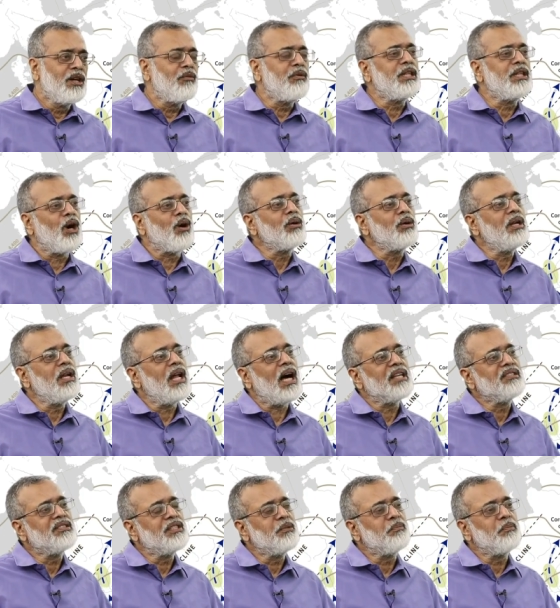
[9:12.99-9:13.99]
without
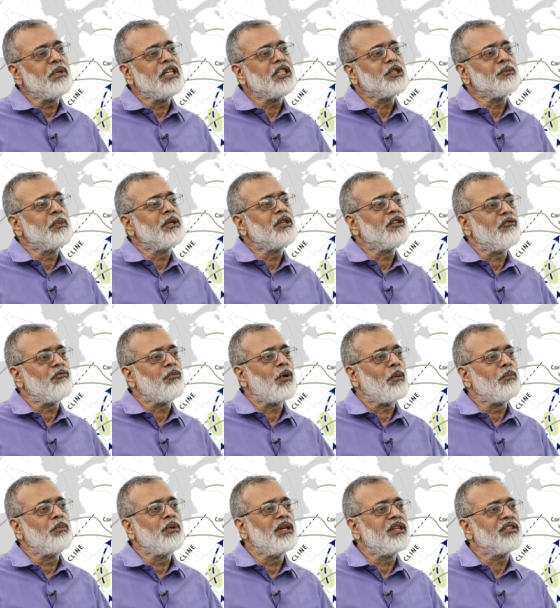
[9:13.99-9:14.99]
large replacement of
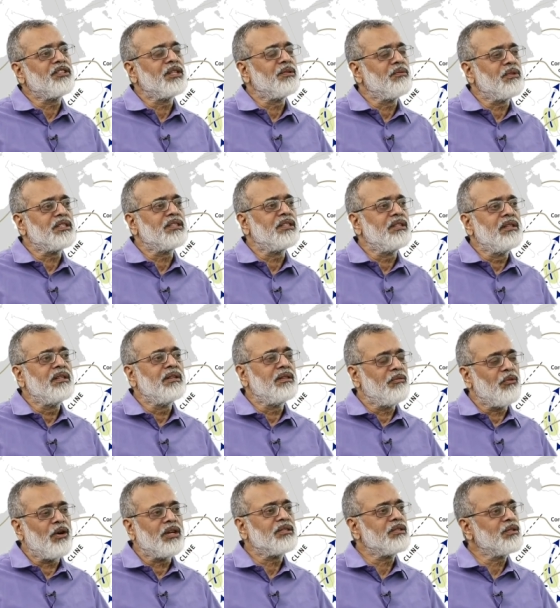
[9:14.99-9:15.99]
population was,
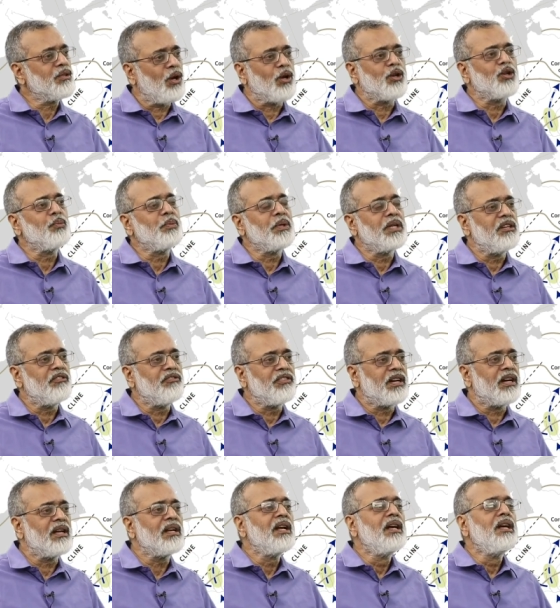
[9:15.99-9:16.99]
was thought to be
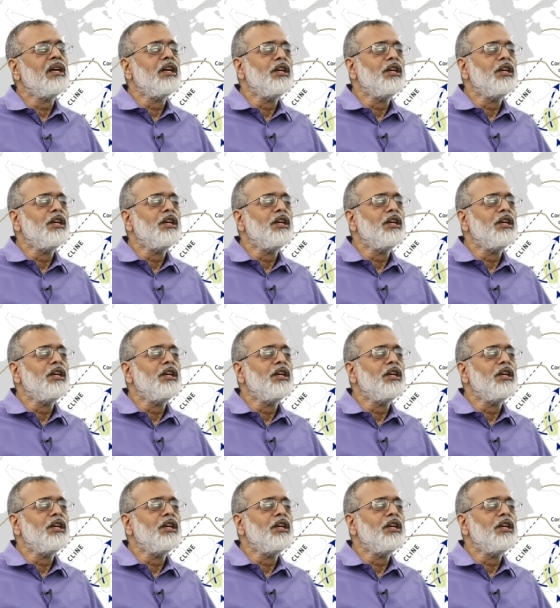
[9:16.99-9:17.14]
difficult.